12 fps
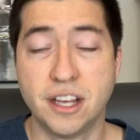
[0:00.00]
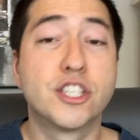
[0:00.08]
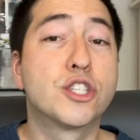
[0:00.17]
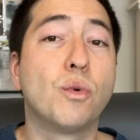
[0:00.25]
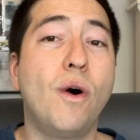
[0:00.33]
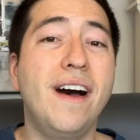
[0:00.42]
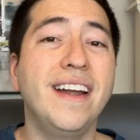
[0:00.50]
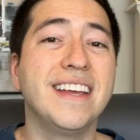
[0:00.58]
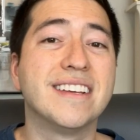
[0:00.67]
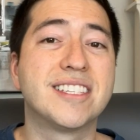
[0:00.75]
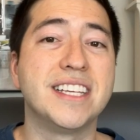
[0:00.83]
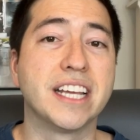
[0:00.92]
Suwanee
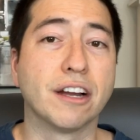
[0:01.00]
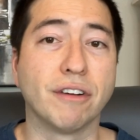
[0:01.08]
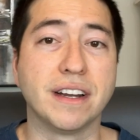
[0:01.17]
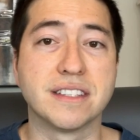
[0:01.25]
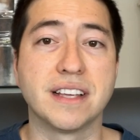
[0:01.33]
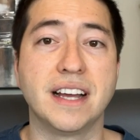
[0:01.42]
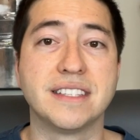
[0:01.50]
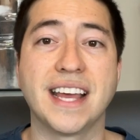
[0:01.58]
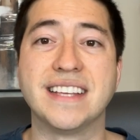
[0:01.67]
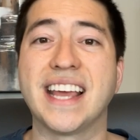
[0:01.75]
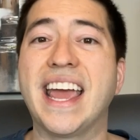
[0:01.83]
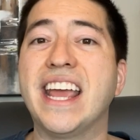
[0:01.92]
is seeing a renaissance
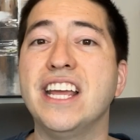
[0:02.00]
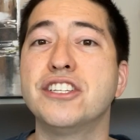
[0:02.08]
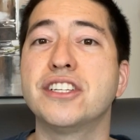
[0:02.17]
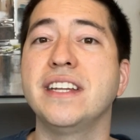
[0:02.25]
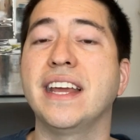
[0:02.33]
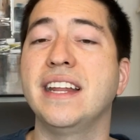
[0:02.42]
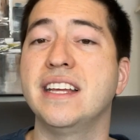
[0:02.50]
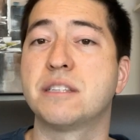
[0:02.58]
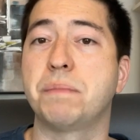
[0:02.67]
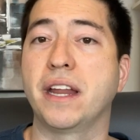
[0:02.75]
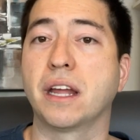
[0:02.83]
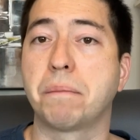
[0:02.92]
as Asian and
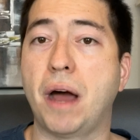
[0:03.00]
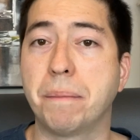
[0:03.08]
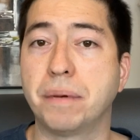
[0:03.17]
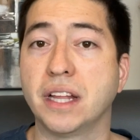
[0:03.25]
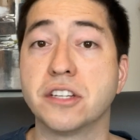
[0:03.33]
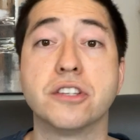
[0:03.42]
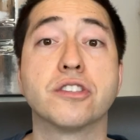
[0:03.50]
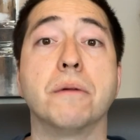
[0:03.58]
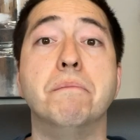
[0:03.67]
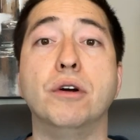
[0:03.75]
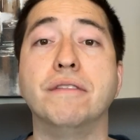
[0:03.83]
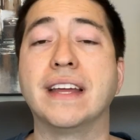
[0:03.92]
Hispanic populations are
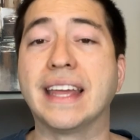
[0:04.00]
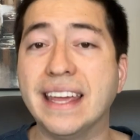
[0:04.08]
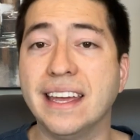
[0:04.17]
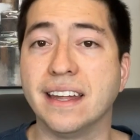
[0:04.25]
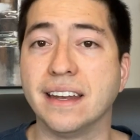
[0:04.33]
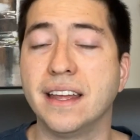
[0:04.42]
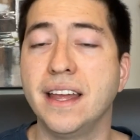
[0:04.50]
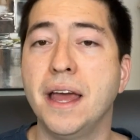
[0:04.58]
moving in,